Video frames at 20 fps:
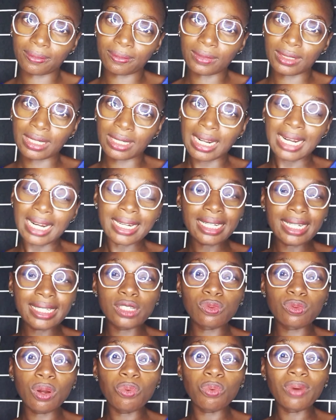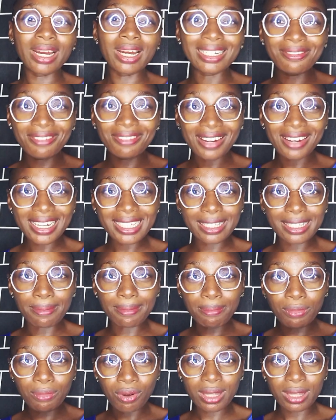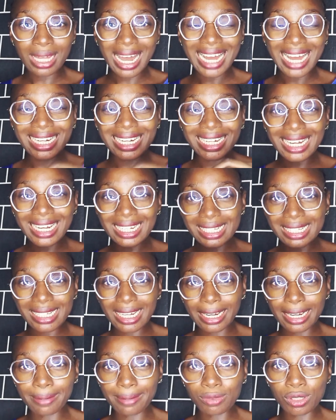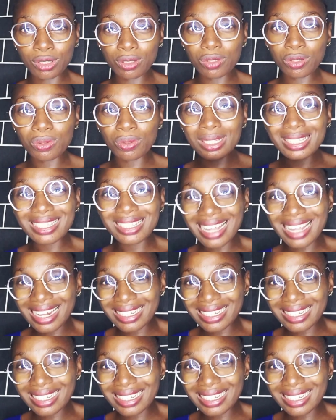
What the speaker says: that is when we advise the mother at that time to start